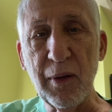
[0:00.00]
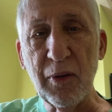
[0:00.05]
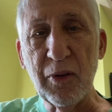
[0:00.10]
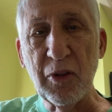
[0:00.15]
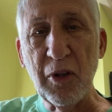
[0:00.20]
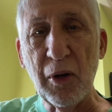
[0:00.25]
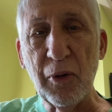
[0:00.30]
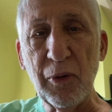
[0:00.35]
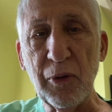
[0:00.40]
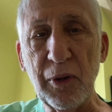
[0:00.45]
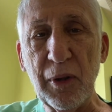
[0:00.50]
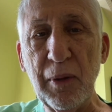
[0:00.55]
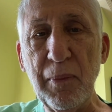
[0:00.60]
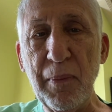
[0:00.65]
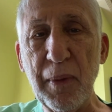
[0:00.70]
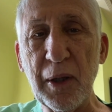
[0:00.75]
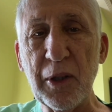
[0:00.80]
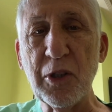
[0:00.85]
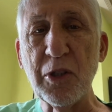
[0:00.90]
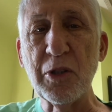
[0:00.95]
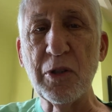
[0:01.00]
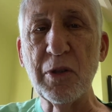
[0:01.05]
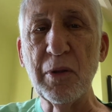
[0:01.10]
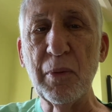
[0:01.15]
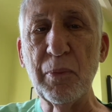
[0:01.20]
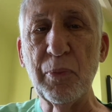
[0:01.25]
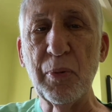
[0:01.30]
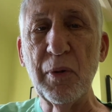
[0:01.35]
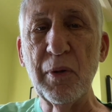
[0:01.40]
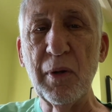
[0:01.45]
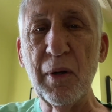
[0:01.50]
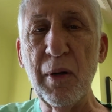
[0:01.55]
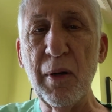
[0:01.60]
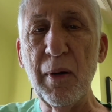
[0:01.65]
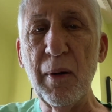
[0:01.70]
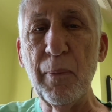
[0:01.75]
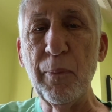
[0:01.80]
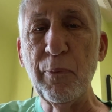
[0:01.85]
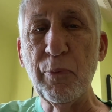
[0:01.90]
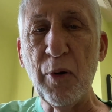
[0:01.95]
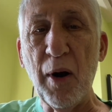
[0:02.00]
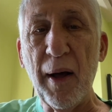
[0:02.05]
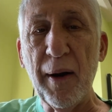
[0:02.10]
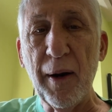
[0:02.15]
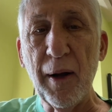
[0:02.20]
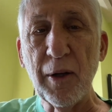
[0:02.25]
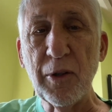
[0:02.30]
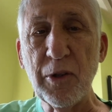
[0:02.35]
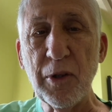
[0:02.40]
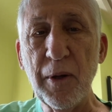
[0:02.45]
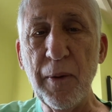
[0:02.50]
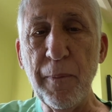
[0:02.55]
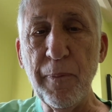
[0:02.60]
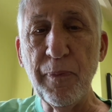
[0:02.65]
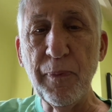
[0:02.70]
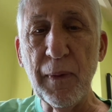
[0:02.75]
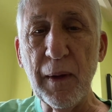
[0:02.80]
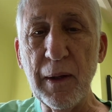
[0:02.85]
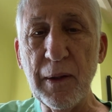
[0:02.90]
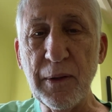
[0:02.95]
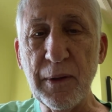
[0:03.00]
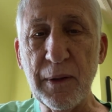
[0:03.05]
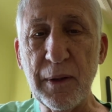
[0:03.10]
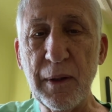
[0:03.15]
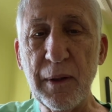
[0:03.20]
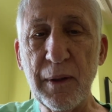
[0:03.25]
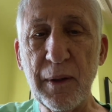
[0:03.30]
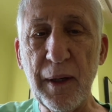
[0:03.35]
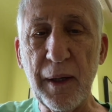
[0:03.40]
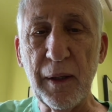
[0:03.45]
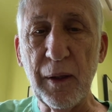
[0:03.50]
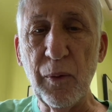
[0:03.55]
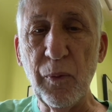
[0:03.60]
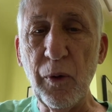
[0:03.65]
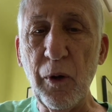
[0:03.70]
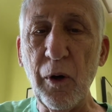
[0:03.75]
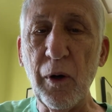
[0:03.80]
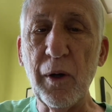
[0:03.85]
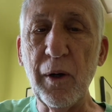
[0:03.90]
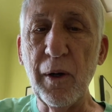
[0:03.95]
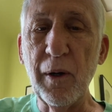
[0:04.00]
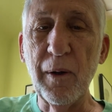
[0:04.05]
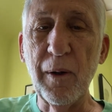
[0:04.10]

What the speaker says: thoroughly mixed product take a look.